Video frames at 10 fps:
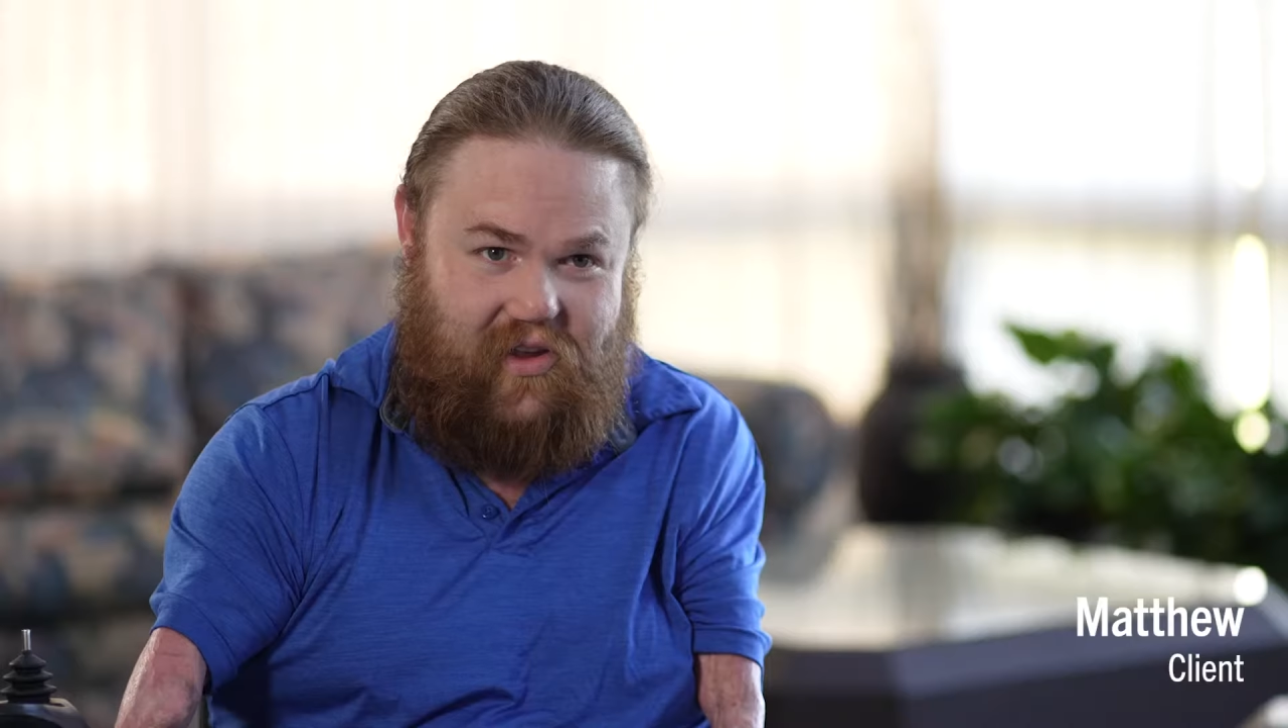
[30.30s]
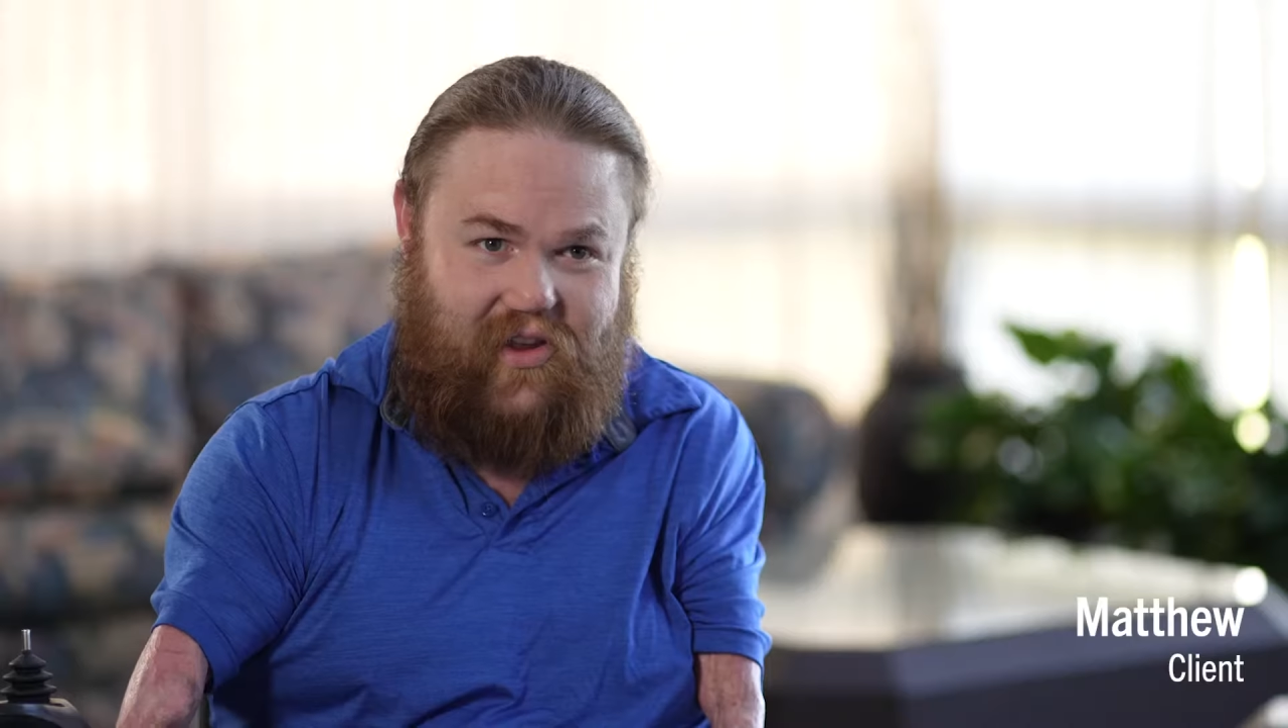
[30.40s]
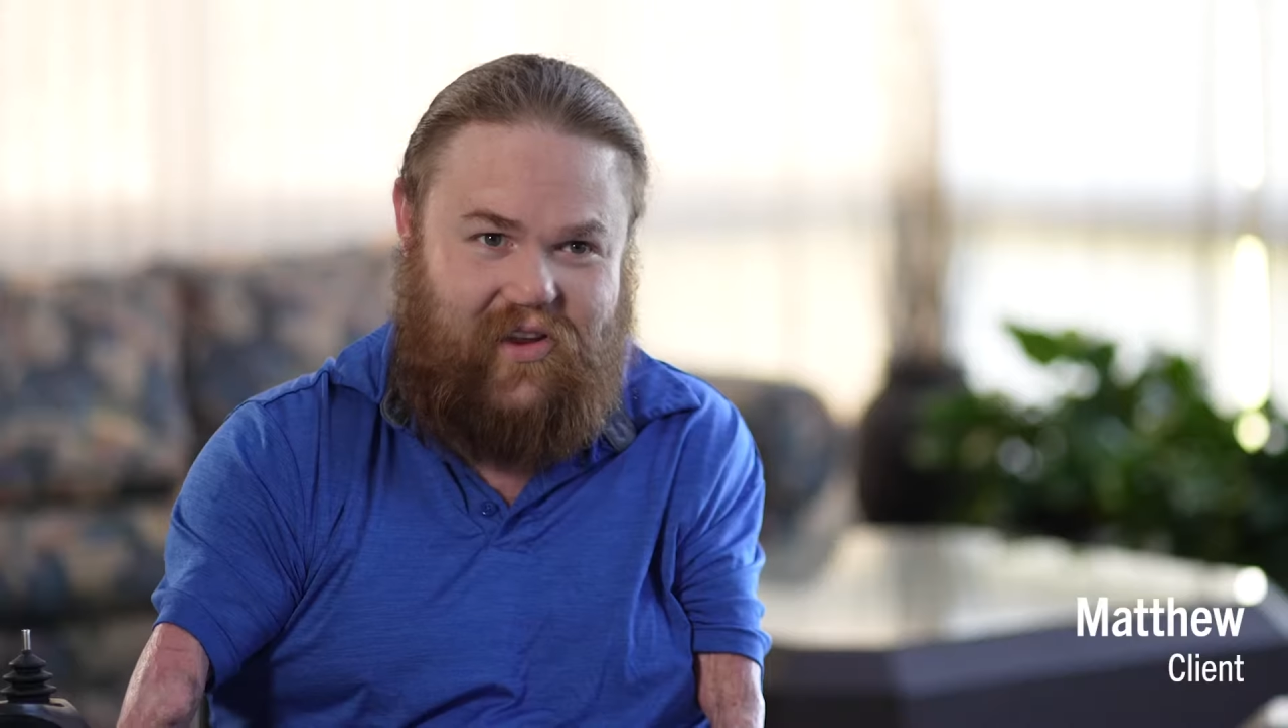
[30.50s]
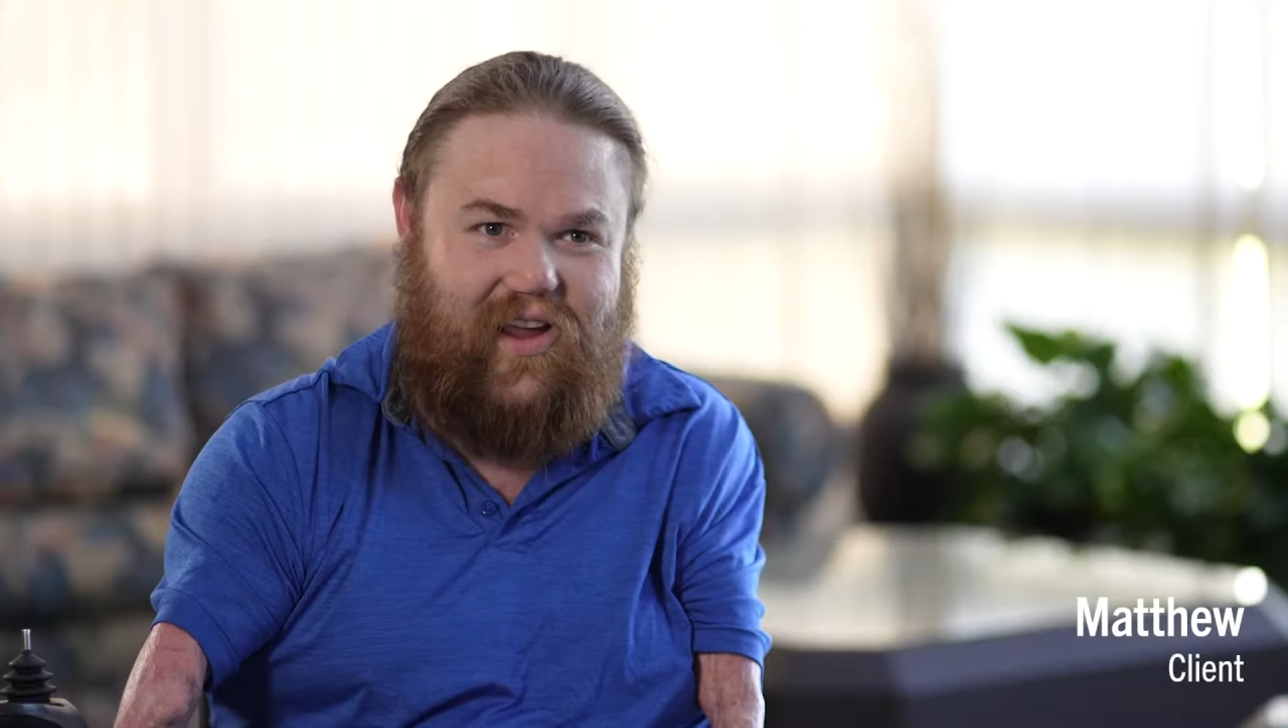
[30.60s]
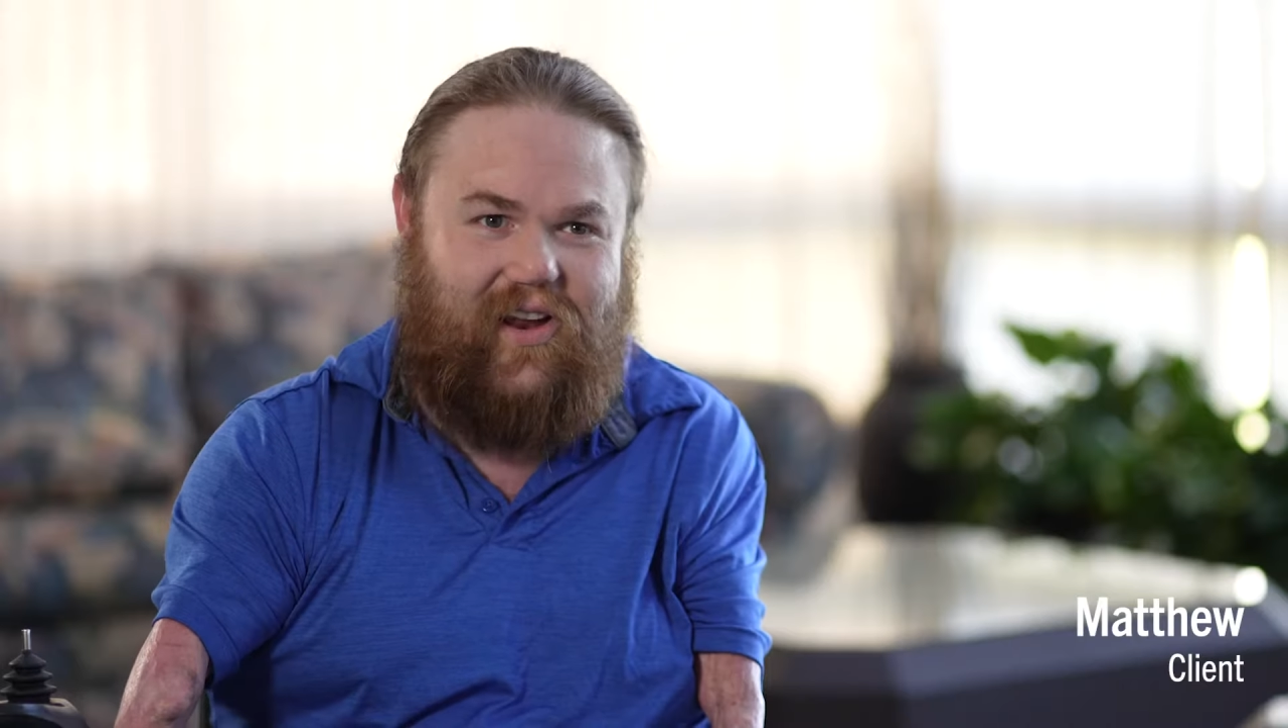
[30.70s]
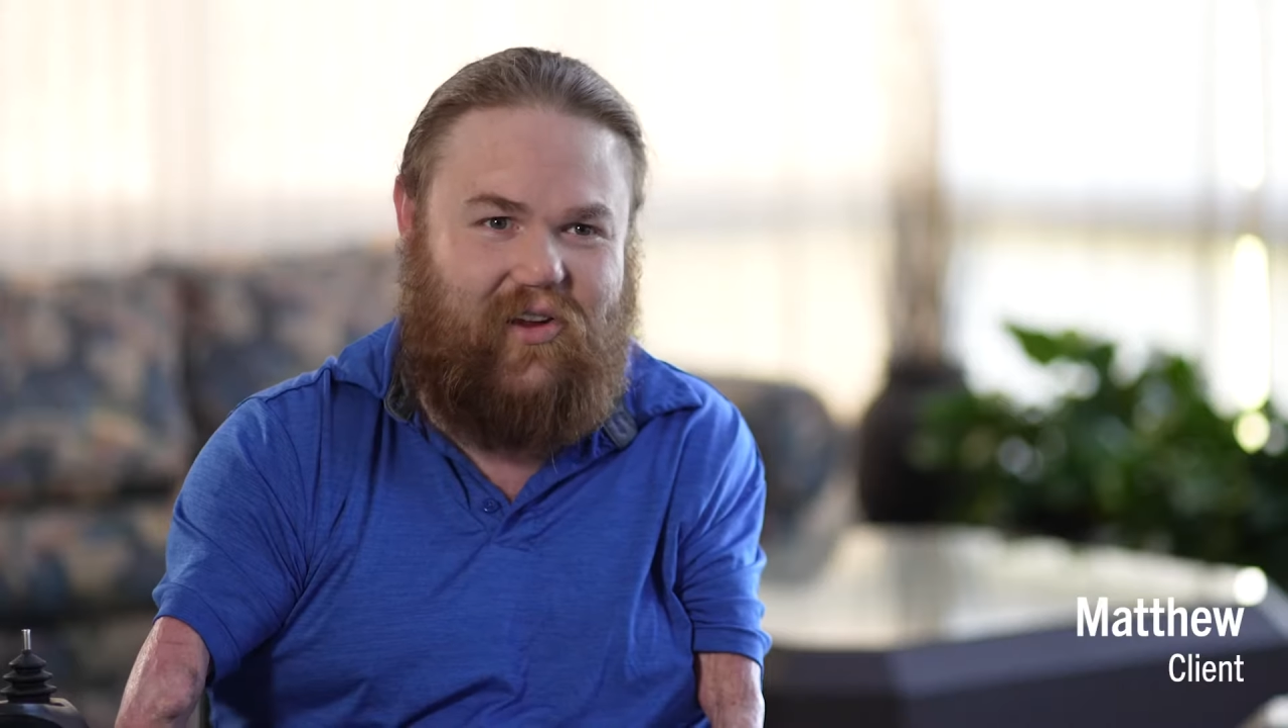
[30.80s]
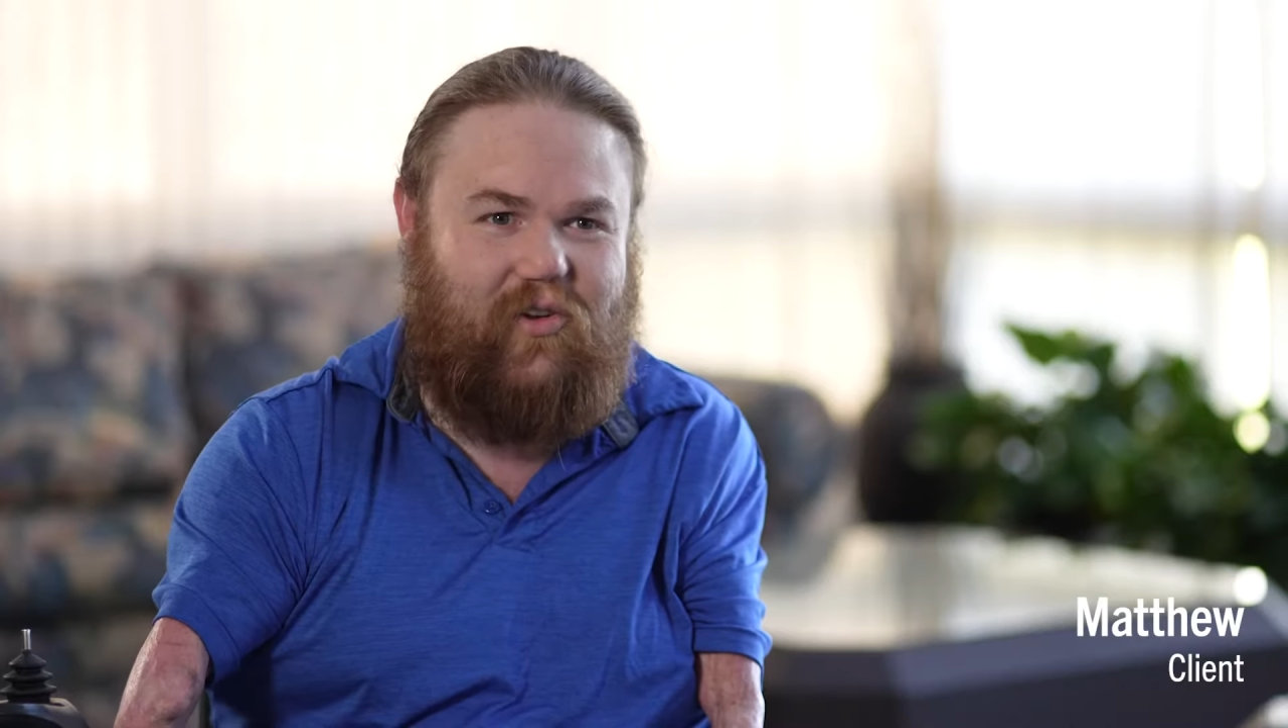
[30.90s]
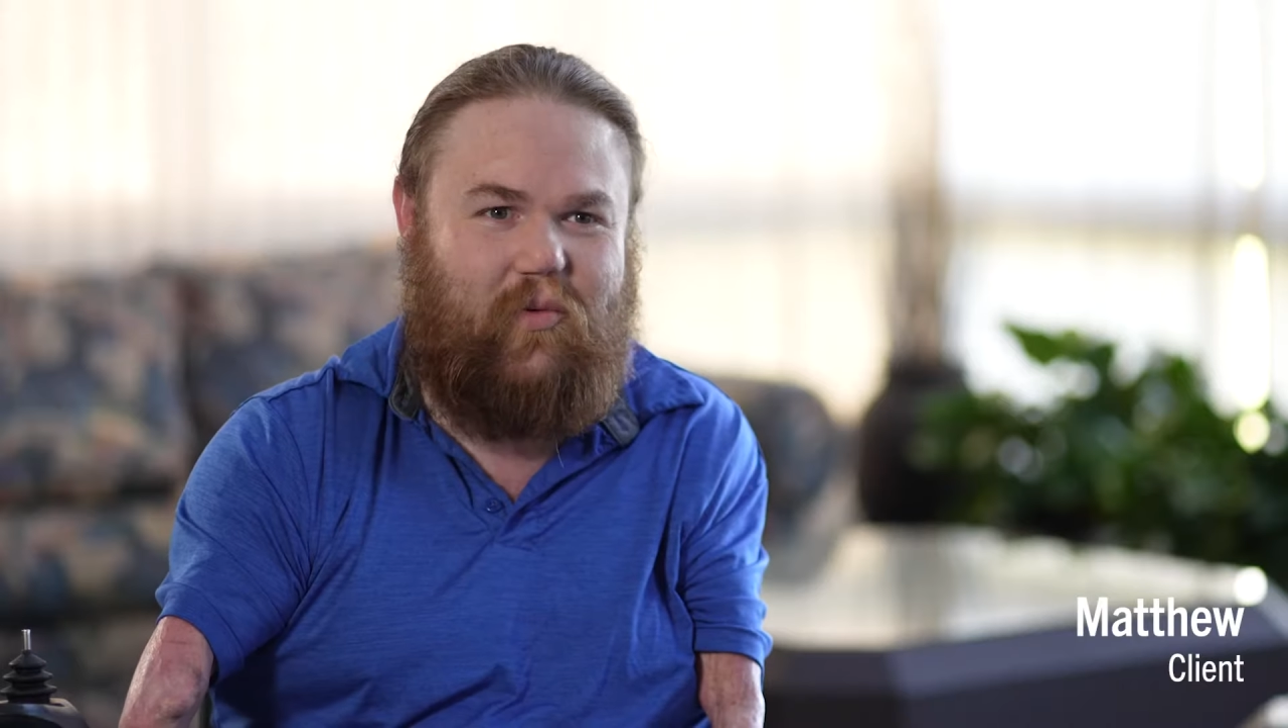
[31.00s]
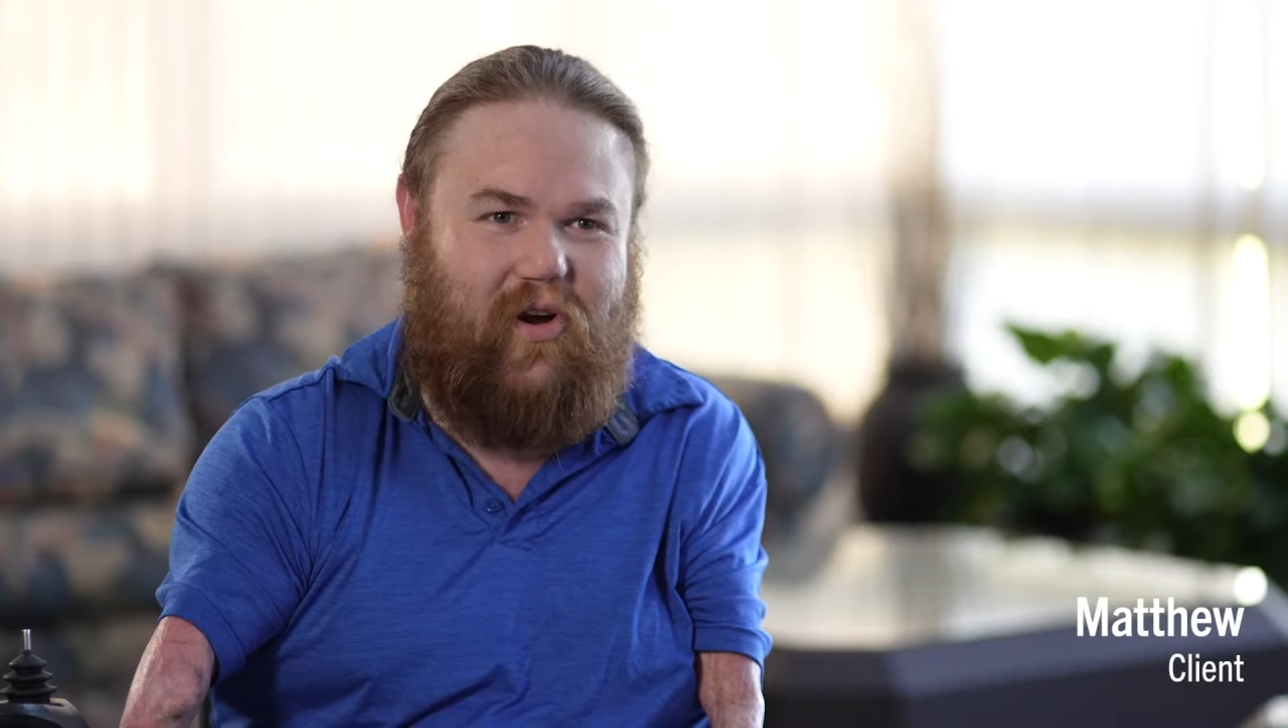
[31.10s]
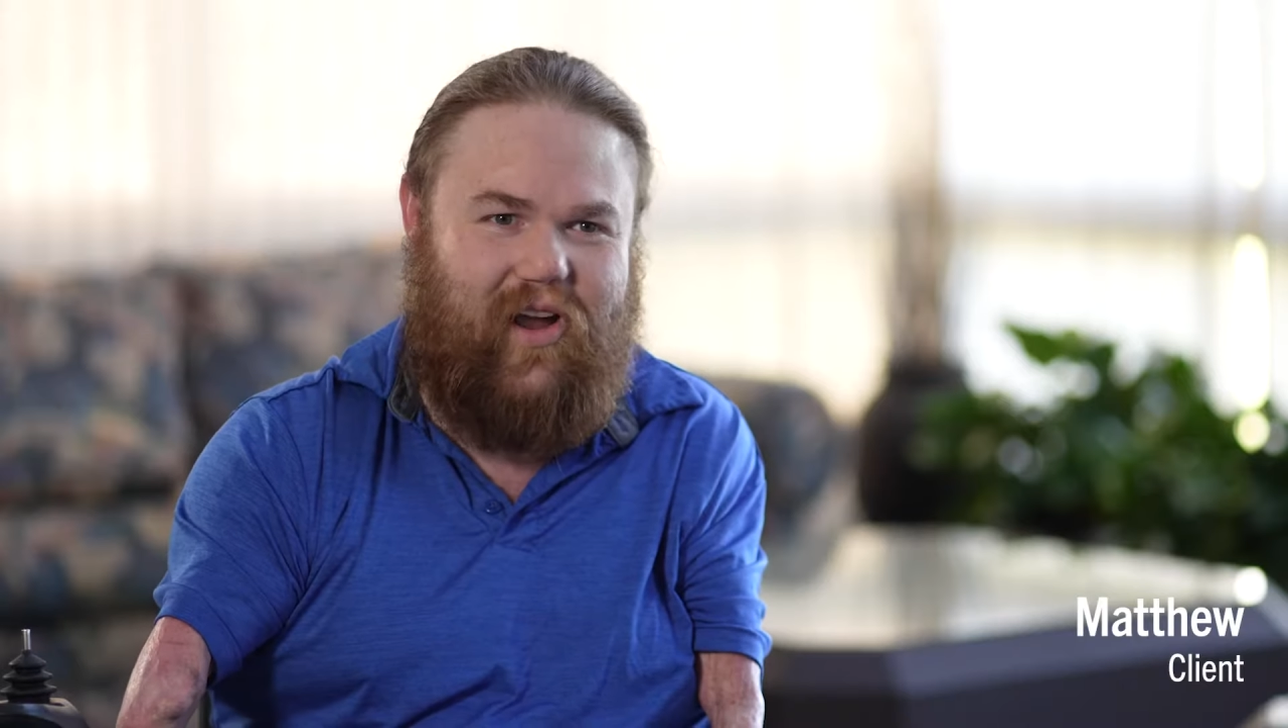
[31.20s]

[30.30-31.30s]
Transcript: in getting to where